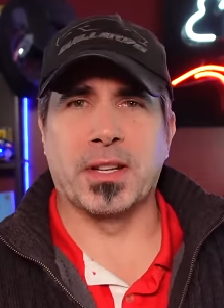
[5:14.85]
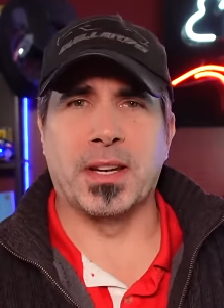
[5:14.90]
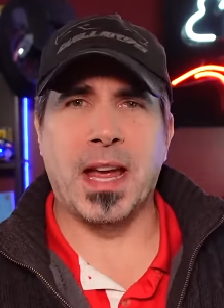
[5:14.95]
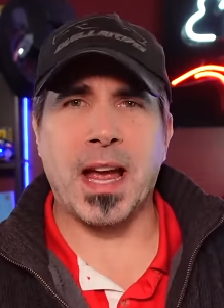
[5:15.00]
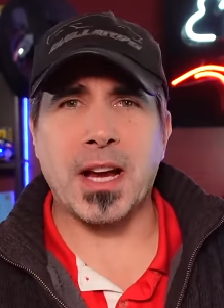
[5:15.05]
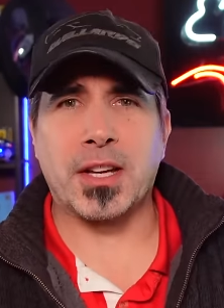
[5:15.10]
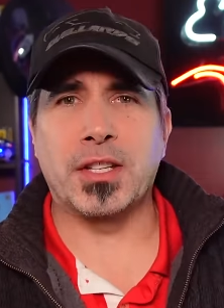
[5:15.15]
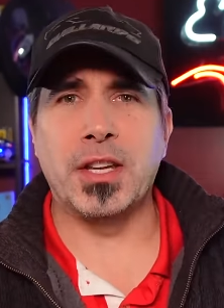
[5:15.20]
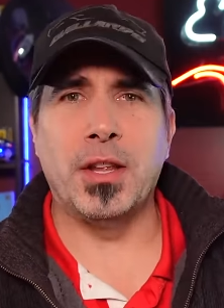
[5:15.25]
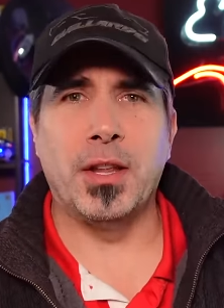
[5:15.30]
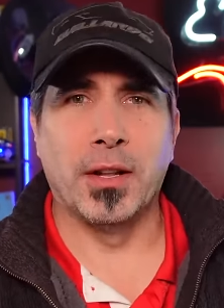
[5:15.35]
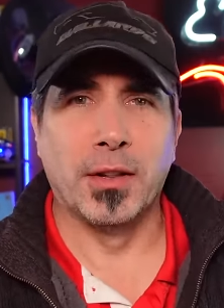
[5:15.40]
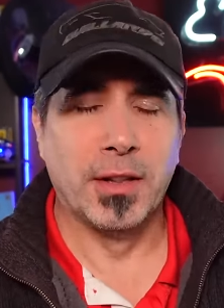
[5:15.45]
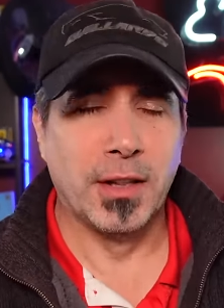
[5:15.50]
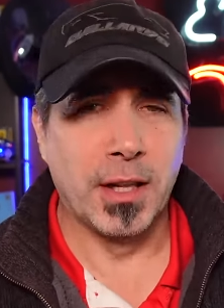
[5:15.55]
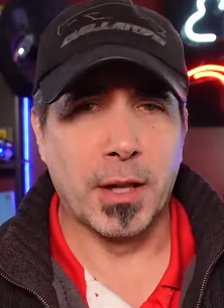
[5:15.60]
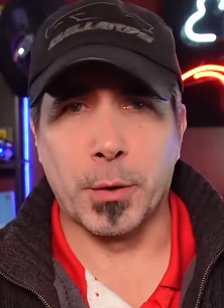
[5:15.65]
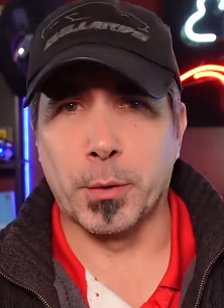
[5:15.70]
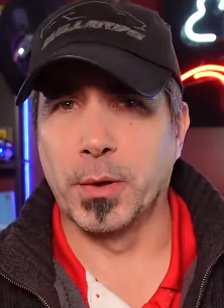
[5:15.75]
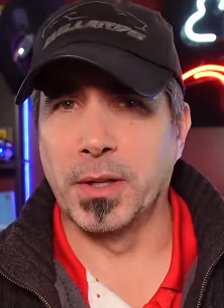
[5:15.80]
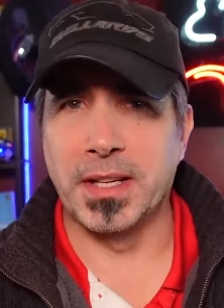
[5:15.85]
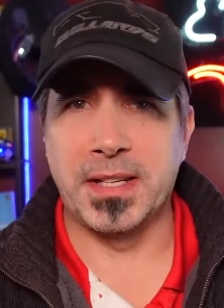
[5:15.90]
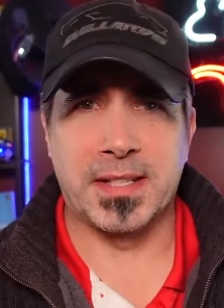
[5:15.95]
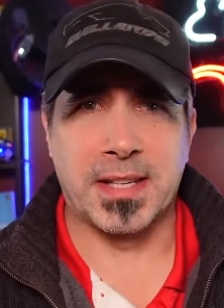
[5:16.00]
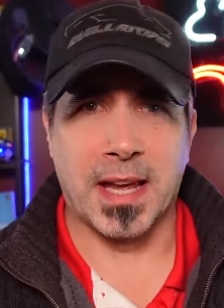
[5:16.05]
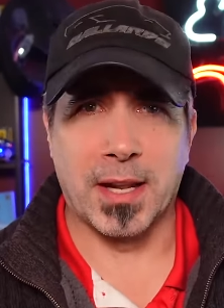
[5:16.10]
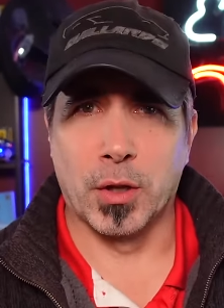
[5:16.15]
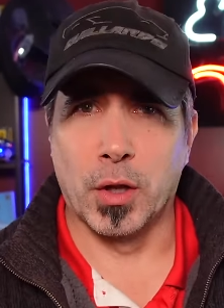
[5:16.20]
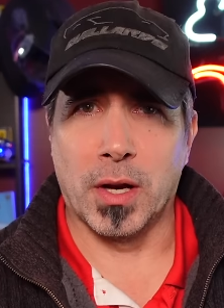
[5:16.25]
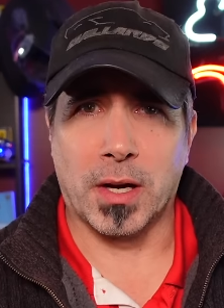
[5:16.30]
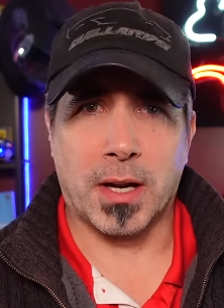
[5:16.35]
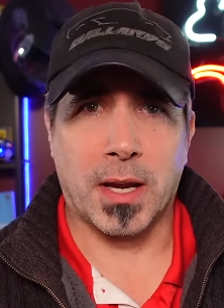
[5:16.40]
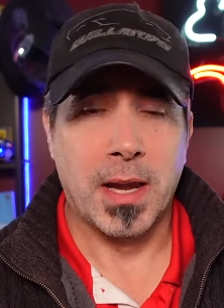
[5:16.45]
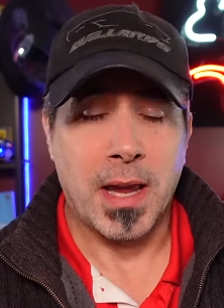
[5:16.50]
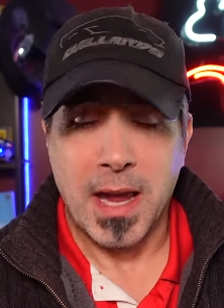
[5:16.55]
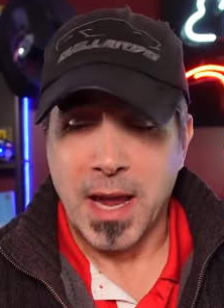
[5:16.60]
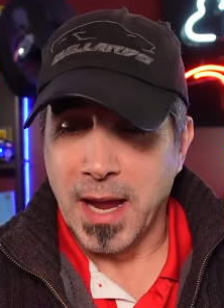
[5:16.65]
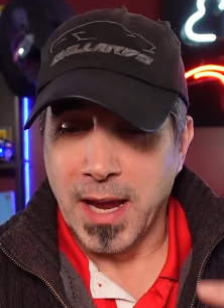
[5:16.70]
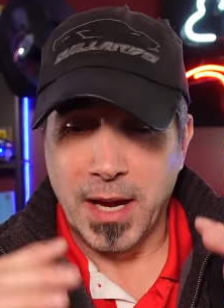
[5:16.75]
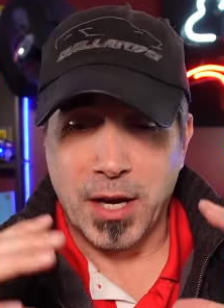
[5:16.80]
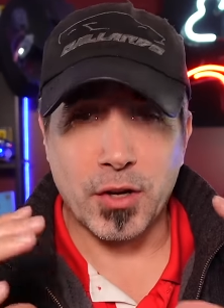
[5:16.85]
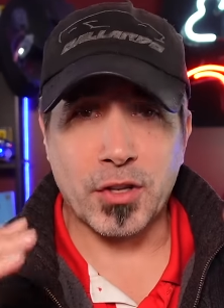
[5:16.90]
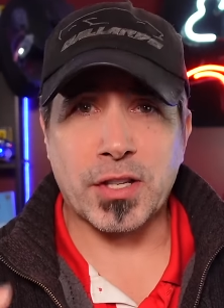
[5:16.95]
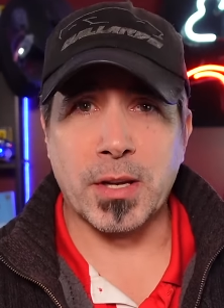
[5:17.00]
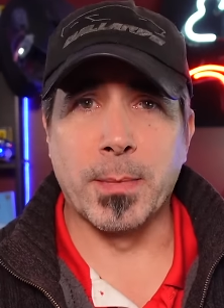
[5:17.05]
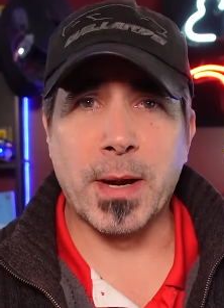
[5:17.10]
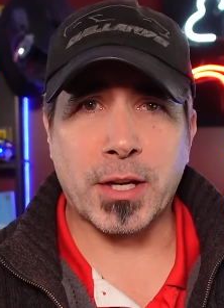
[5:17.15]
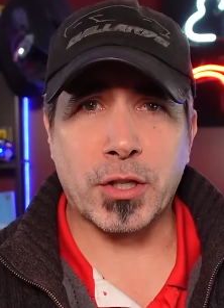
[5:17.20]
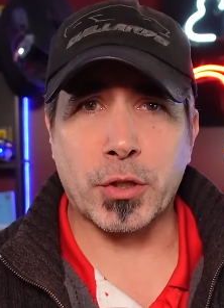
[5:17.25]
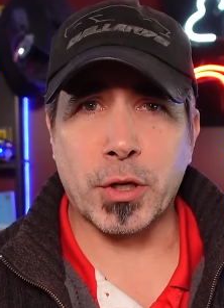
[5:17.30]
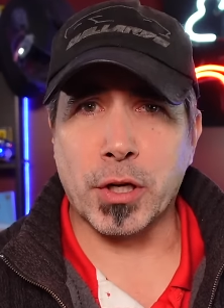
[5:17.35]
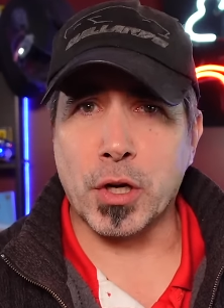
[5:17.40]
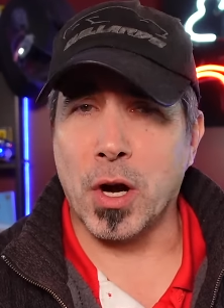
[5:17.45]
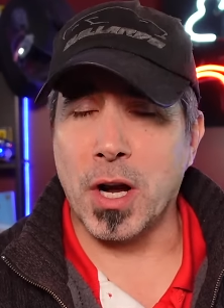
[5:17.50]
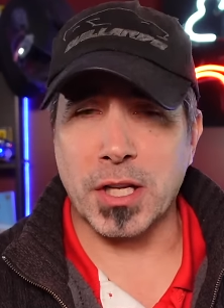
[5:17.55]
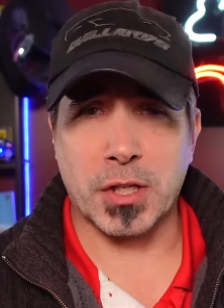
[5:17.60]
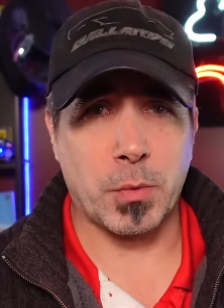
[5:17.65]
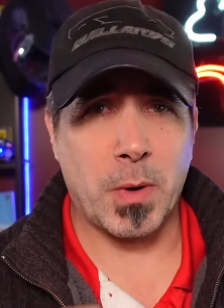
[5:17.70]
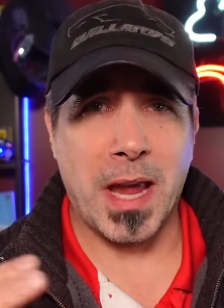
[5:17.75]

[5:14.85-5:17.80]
they actually literally said, look, here's some extra costs.